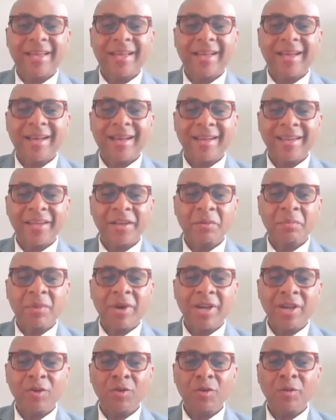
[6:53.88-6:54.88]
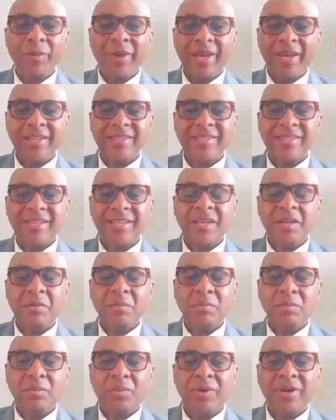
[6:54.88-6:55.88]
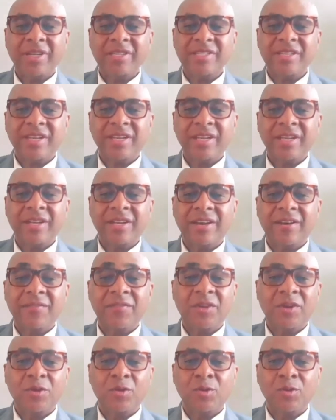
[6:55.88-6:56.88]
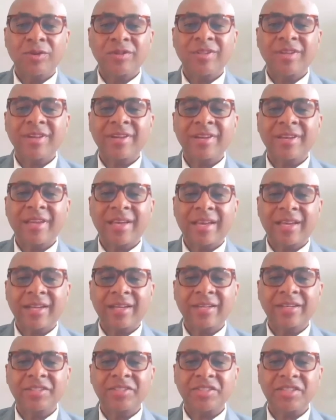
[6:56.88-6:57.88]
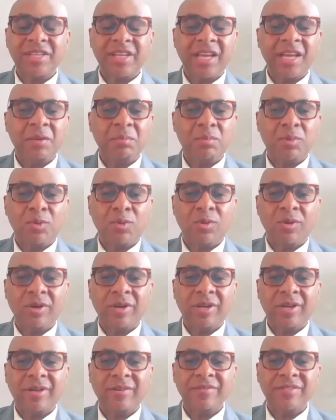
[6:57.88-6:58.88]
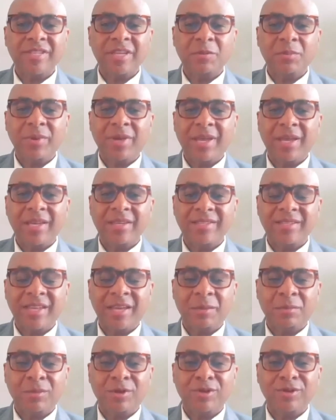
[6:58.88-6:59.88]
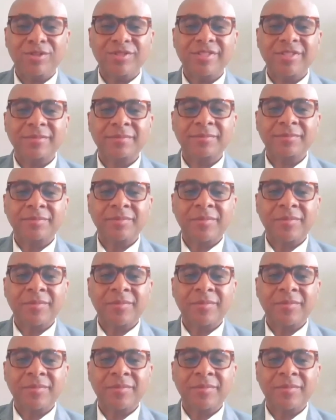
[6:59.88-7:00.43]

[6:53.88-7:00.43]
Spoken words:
I am Michael Massey, President of the North Carolina State Board of CPA Examiners.